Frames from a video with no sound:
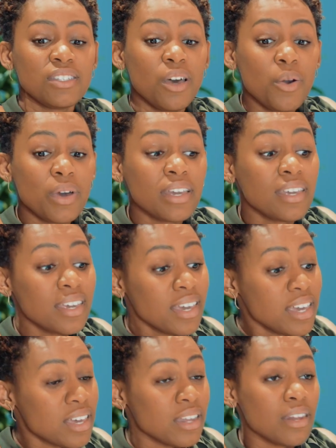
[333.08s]
So
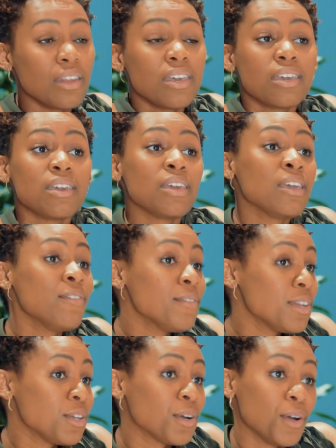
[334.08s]
again,
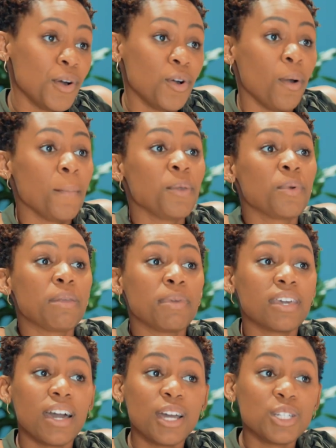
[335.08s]
even in your home, you want to
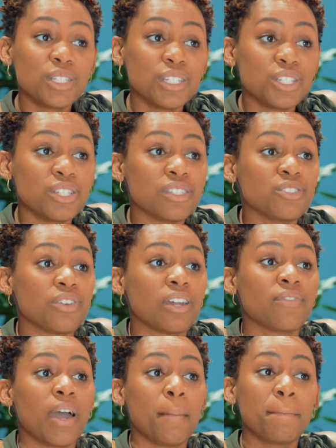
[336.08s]
be conscientious and try
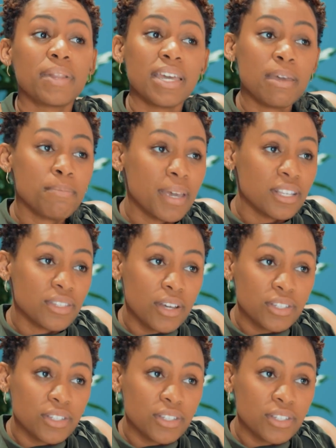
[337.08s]
to find plant-based